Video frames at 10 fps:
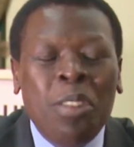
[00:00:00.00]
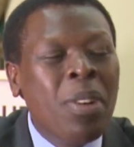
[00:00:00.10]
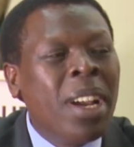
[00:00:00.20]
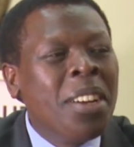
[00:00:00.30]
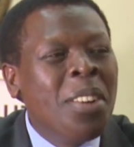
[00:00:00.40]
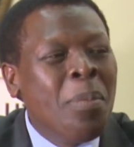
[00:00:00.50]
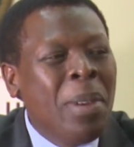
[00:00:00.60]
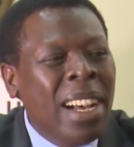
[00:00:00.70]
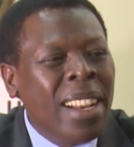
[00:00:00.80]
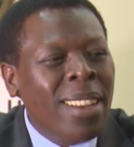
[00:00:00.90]
you can go
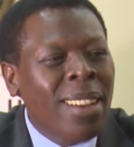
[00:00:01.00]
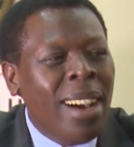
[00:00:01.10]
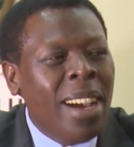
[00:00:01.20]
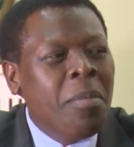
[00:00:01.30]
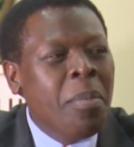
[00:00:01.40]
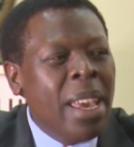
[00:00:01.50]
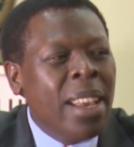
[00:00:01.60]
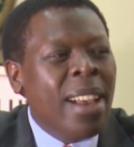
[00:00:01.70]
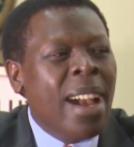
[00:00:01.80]
back and make